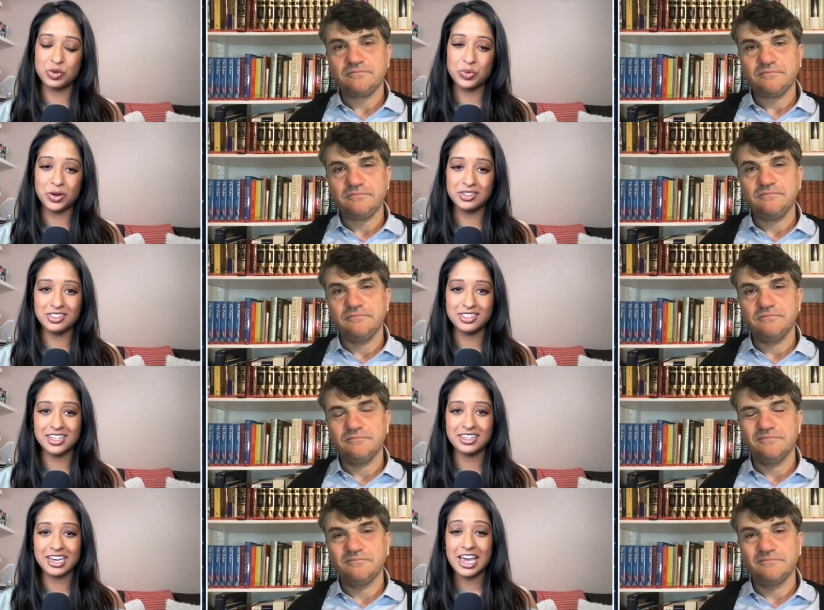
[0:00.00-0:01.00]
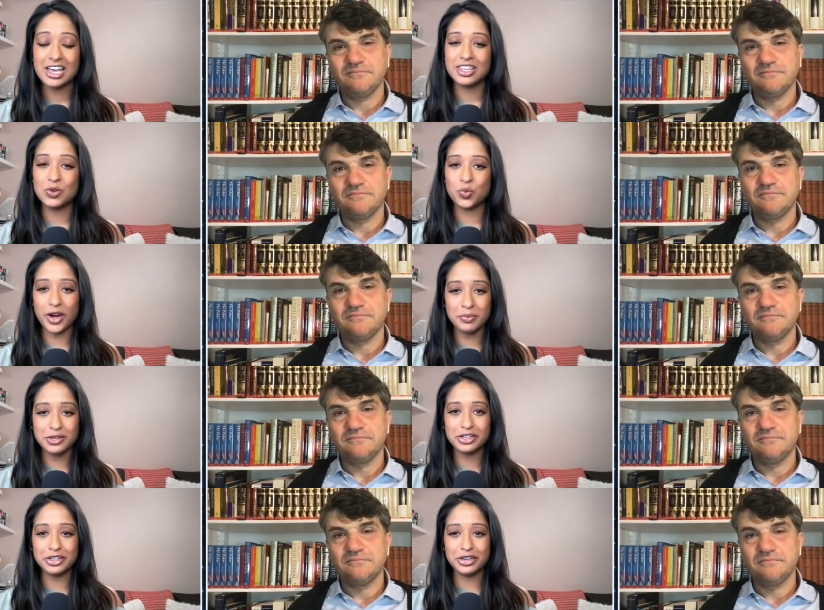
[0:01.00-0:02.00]
Speaker 1: report detailing the
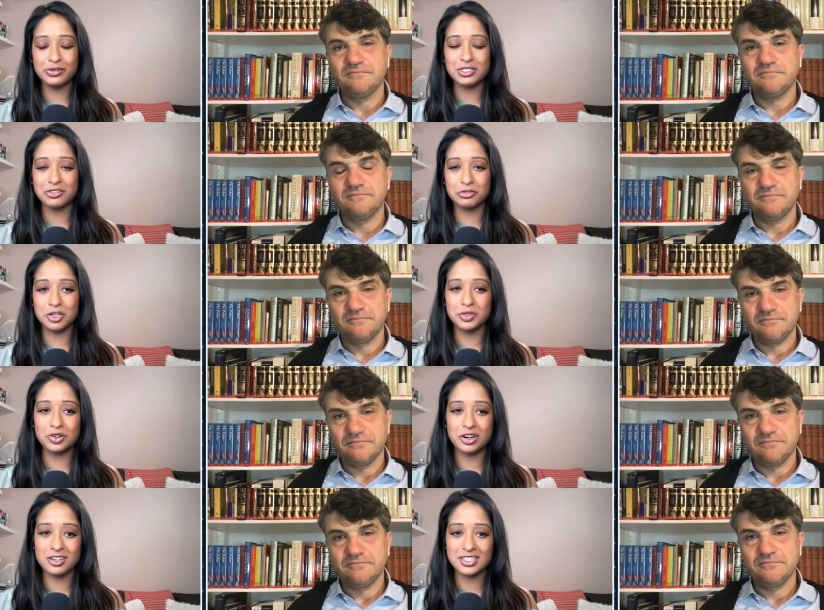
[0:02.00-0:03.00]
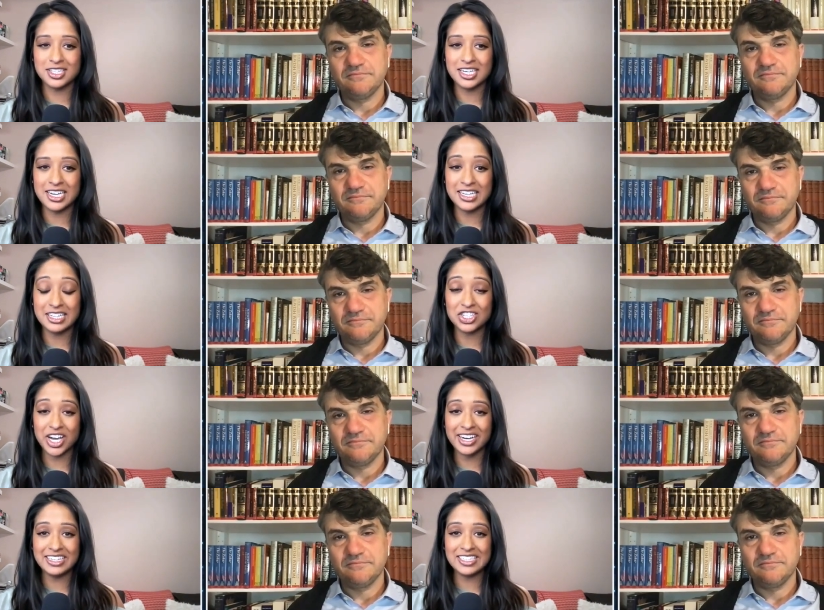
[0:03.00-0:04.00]
rampant use of cryptocurrency in the
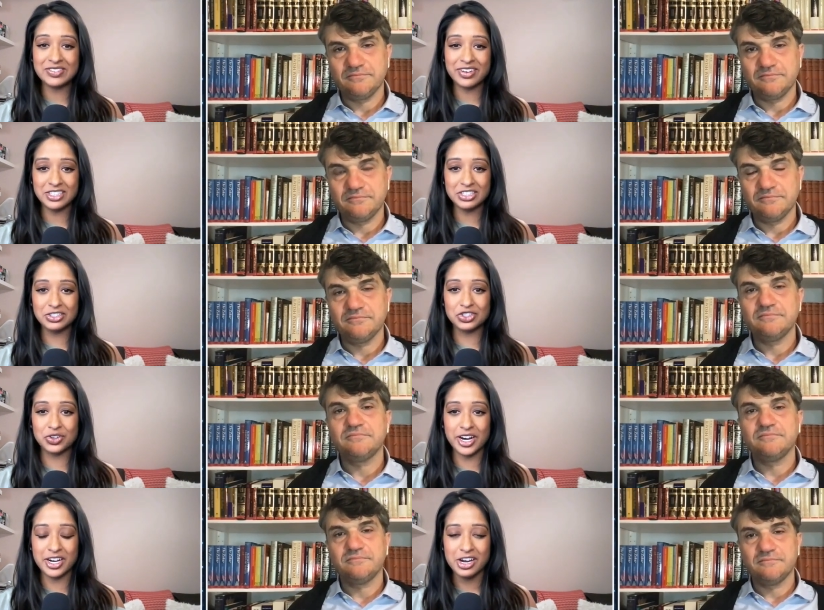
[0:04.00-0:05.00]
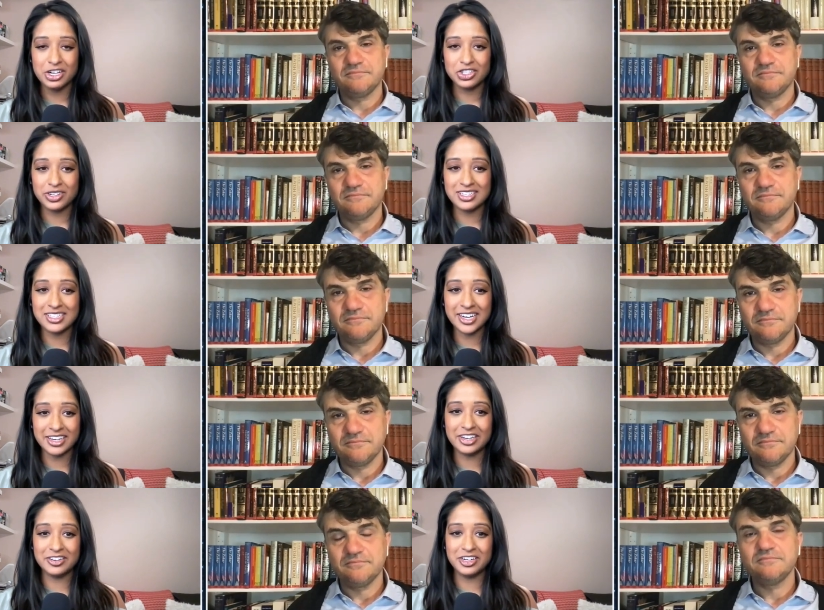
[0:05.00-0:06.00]
Chinese fentanyl trade during a Senate
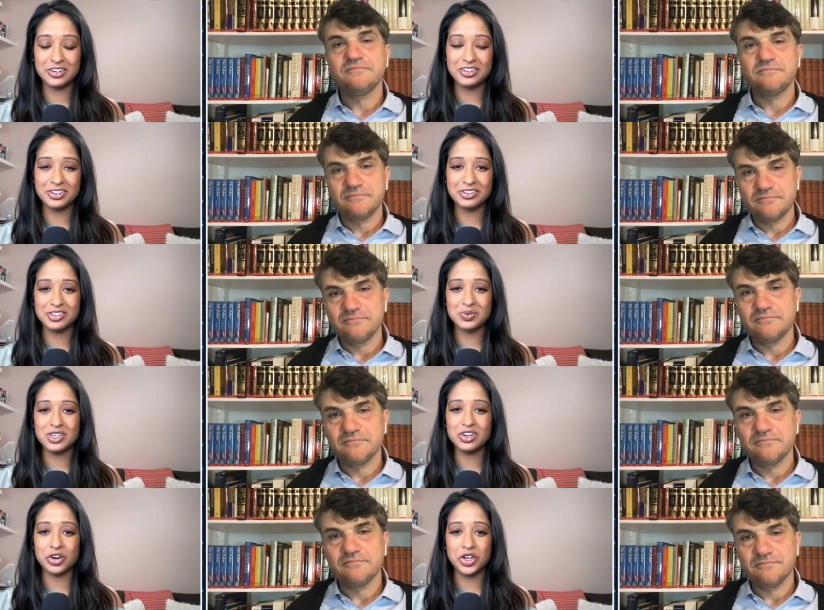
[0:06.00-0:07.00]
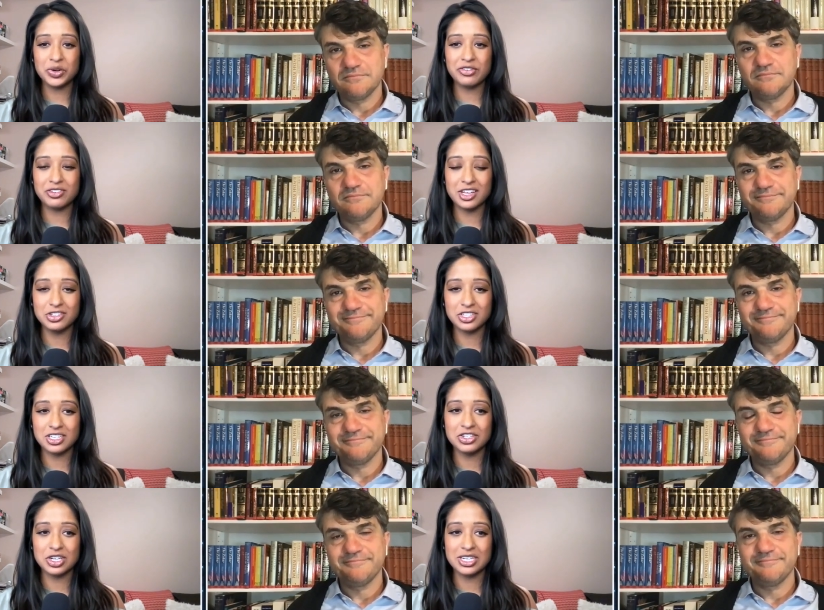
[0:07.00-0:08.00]
hearing earlier this week, arguing for
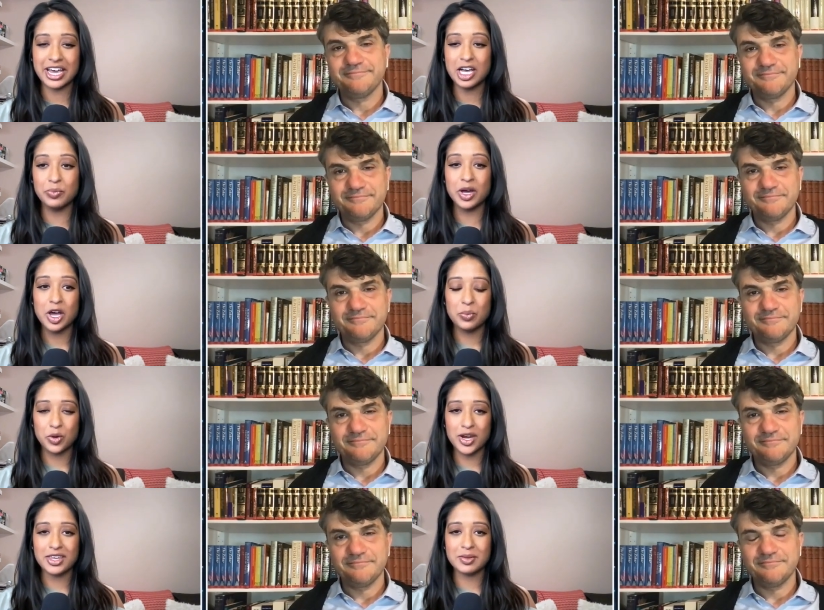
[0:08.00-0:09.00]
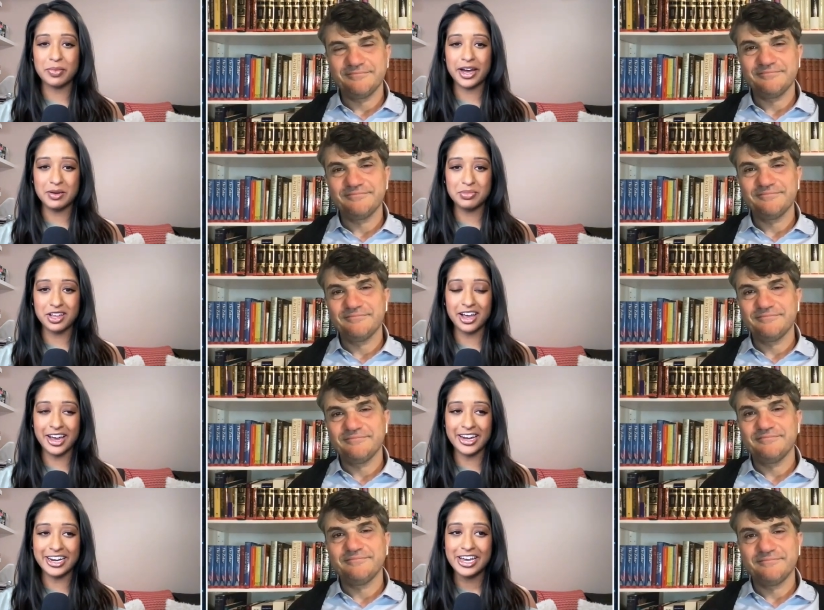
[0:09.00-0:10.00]
legislation to help break the
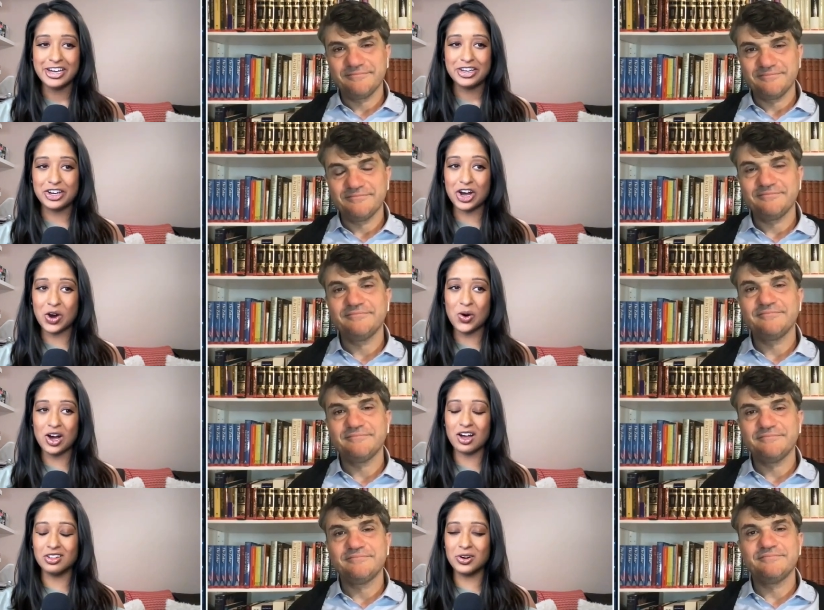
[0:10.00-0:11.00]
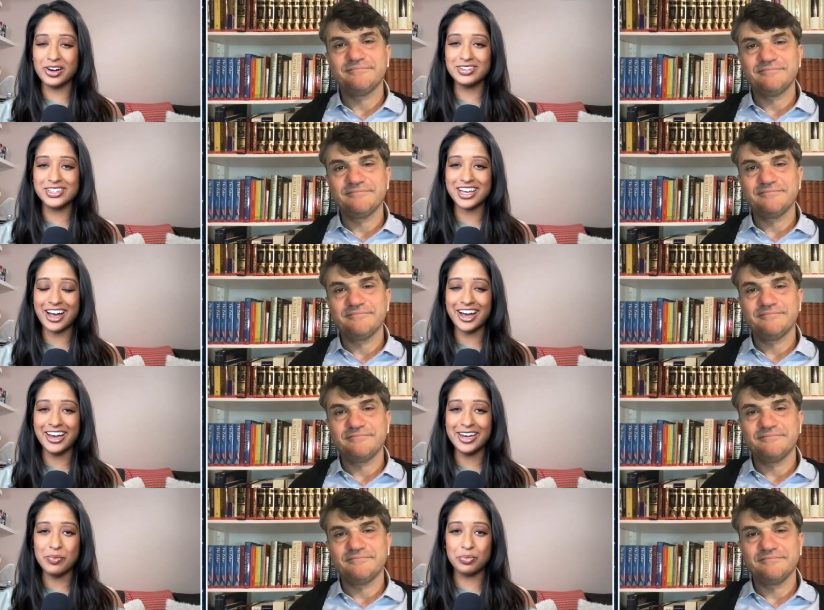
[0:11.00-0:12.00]
pipeline. You know, Lawrence,
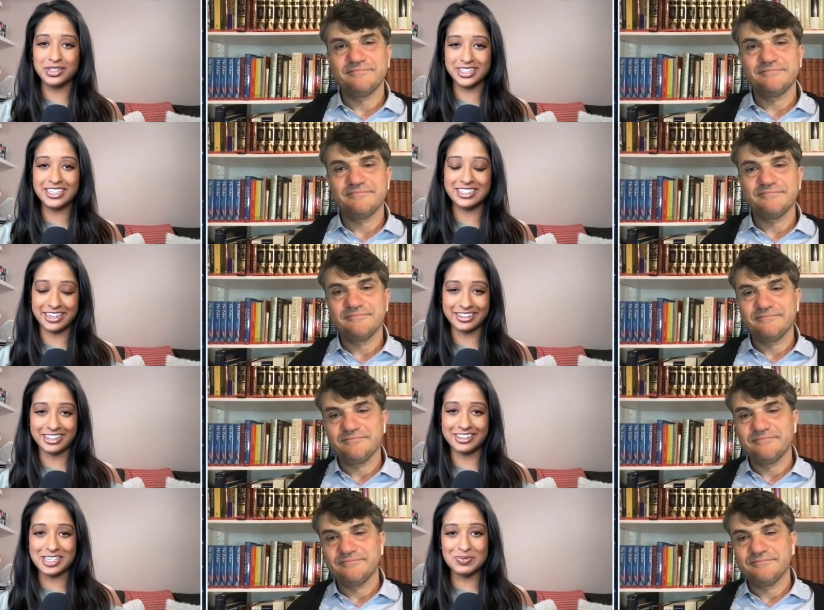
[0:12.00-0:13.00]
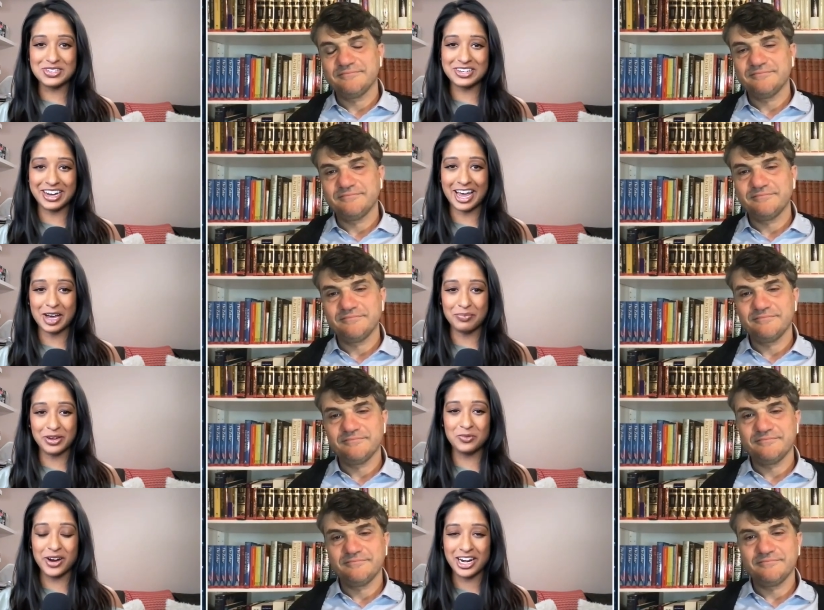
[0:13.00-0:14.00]
I predicted that this was going to happen
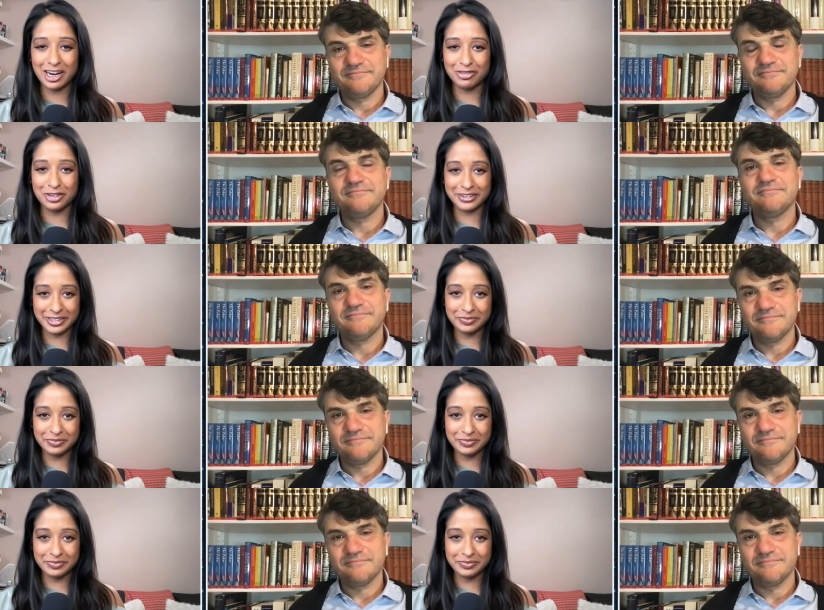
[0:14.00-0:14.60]
right after